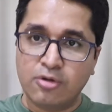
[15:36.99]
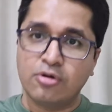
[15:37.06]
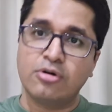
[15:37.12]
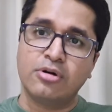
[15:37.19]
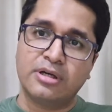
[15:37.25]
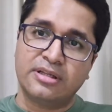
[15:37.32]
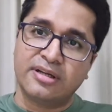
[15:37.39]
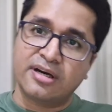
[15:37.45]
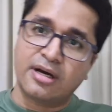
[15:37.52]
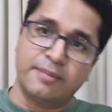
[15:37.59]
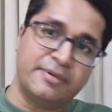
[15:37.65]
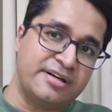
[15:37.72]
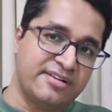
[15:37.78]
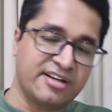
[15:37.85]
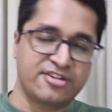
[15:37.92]
go in the
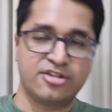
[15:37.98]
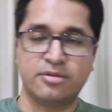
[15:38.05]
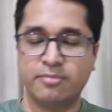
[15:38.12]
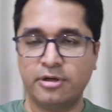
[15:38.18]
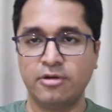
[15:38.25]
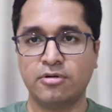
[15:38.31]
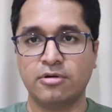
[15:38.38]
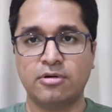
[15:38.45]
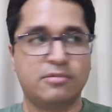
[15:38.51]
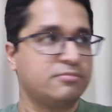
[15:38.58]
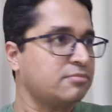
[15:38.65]
comment section below.